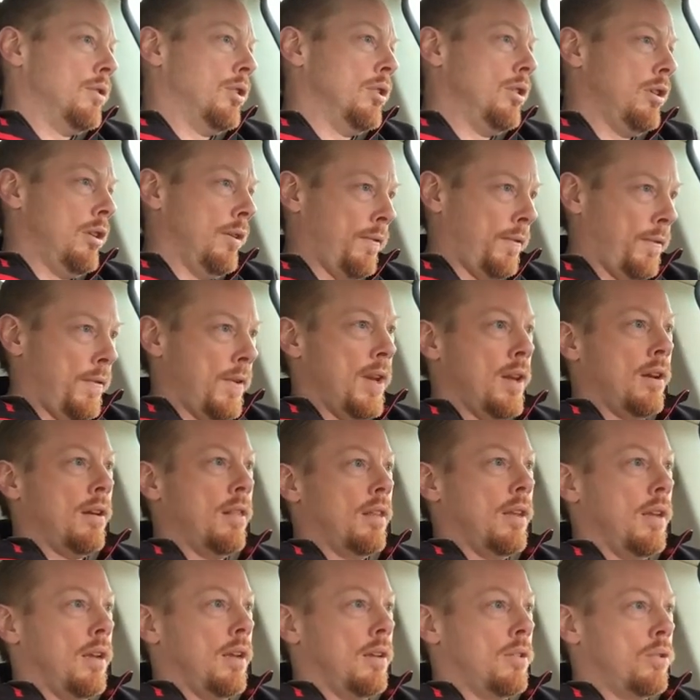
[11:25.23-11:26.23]
defeat
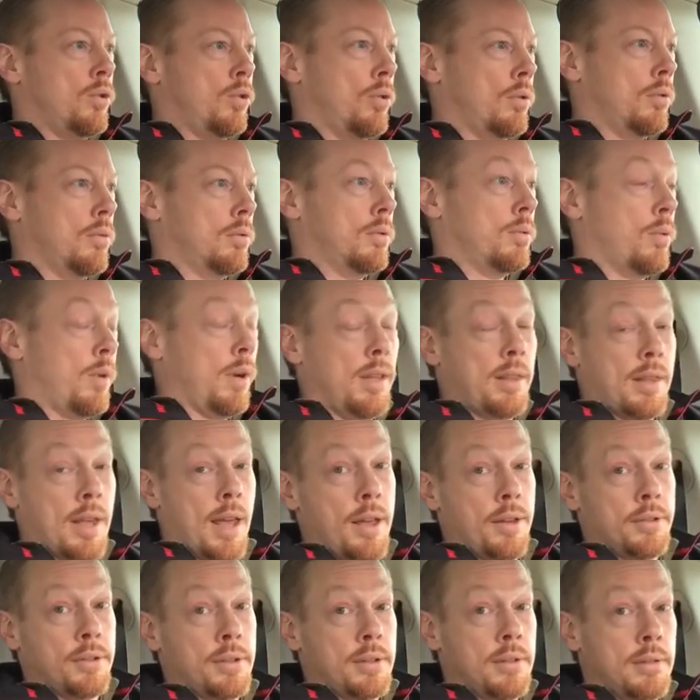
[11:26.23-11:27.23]
the
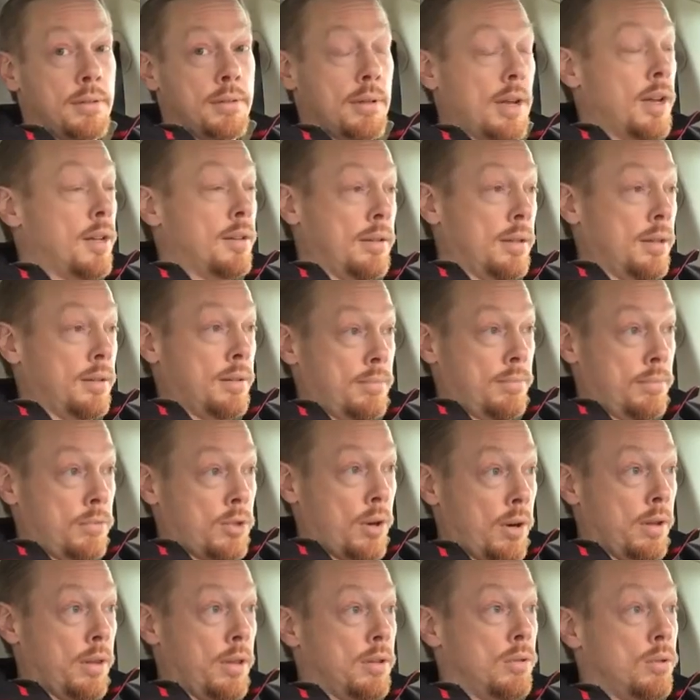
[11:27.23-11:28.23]

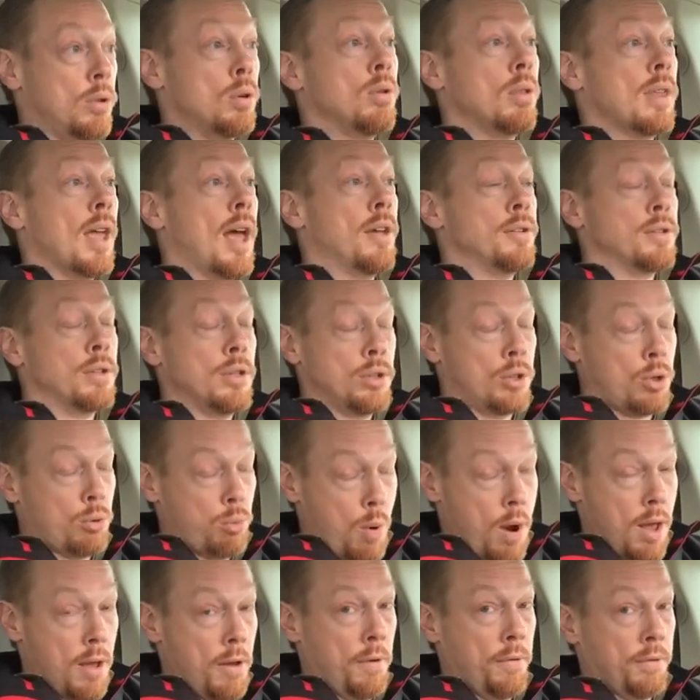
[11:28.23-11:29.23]

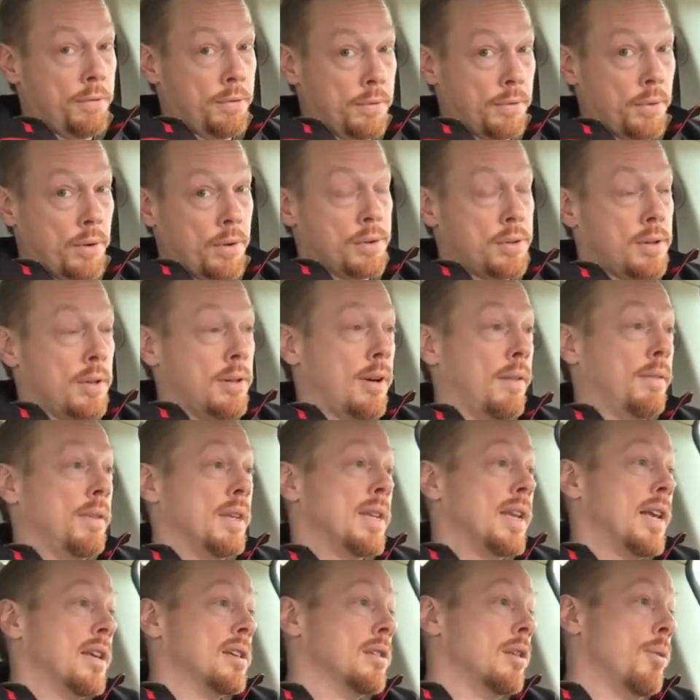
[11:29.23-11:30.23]
2012 version of the
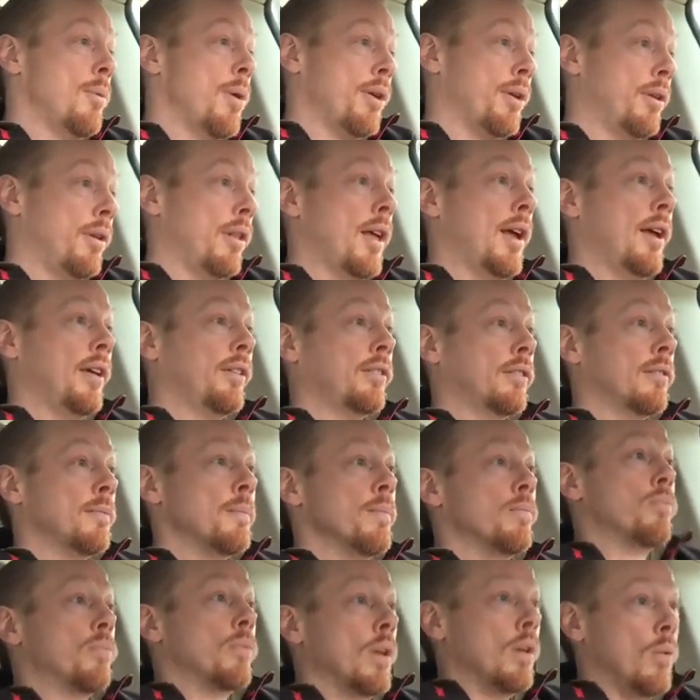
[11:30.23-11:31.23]
Tesla Model S,
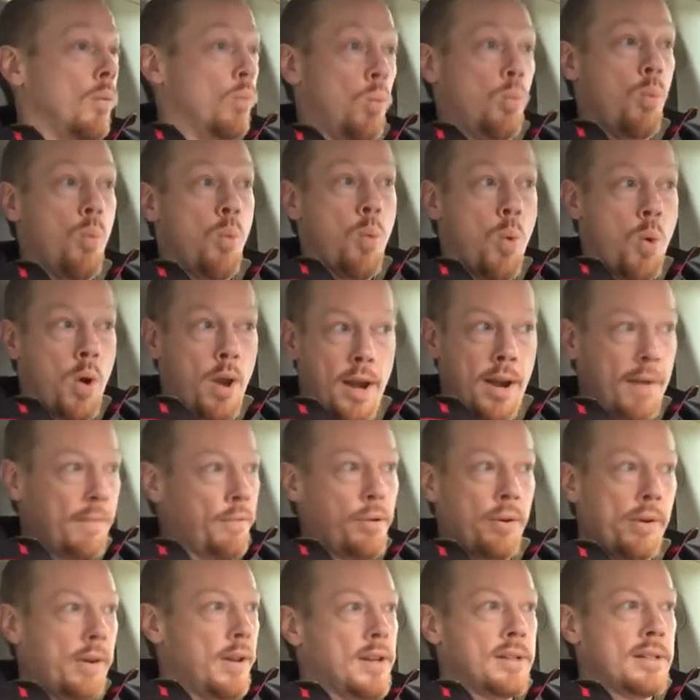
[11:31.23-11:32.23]

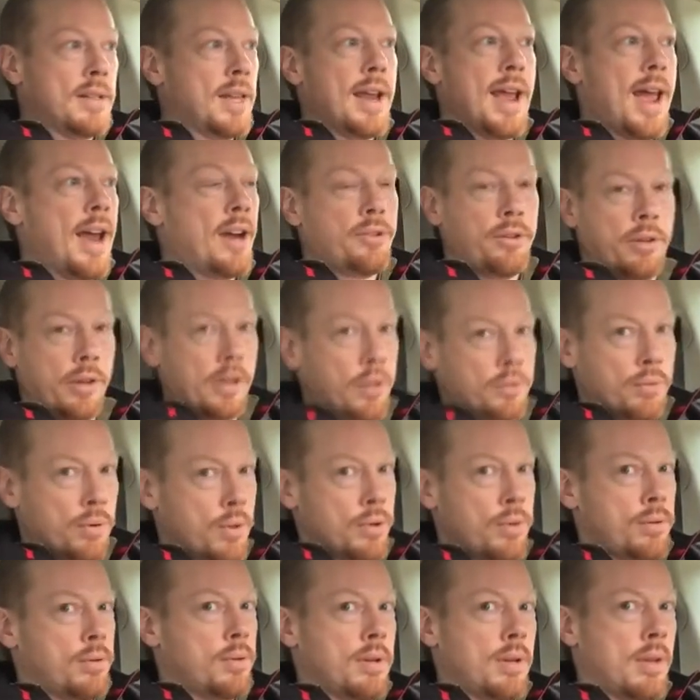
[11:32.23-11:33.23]
whenever it is they actually
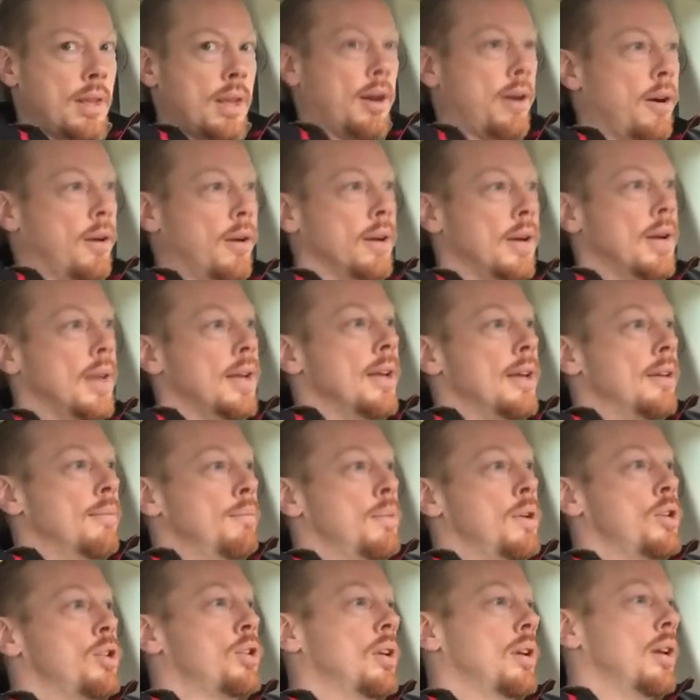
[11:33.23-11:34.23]
introduce their
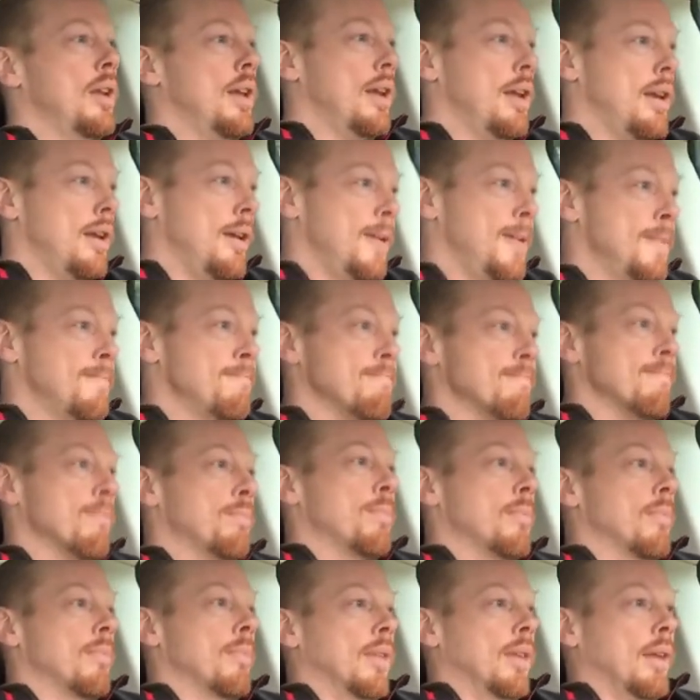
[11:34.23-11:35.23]
Mission E.
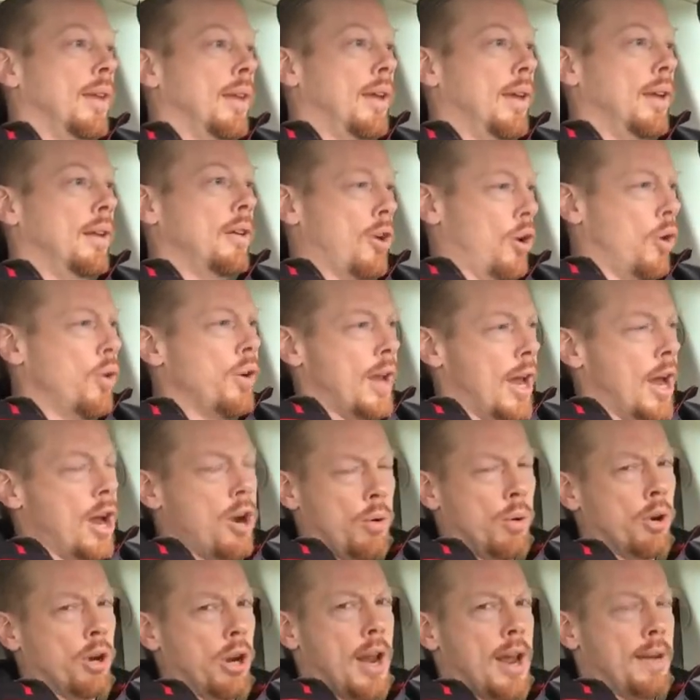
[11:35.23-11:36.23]
And, oh yeah,
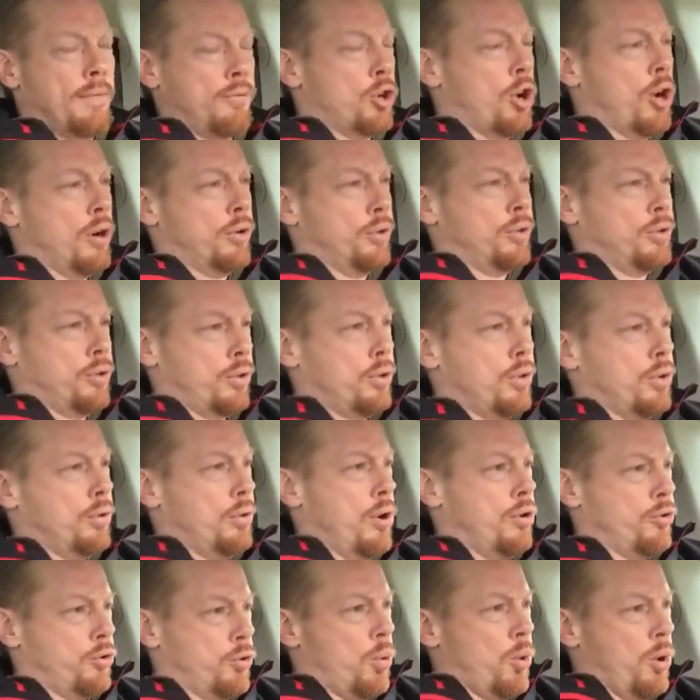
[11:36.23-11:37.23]
we're going to have chargers too.
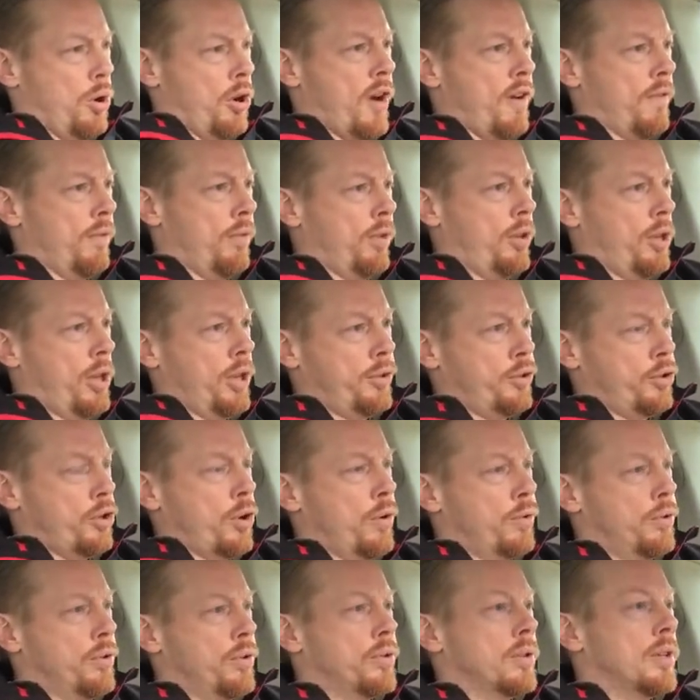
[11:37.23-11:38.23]
Don't you worry, we'll have lots of
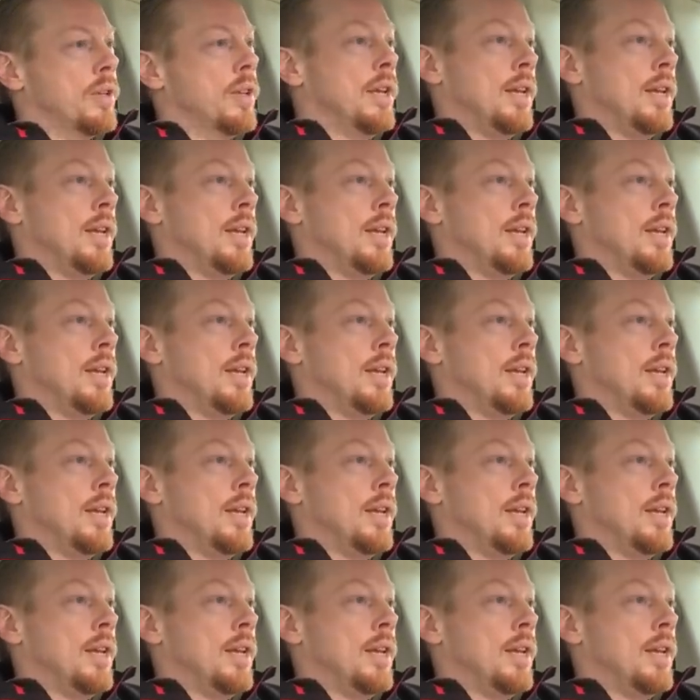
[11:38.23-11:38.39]
chargers.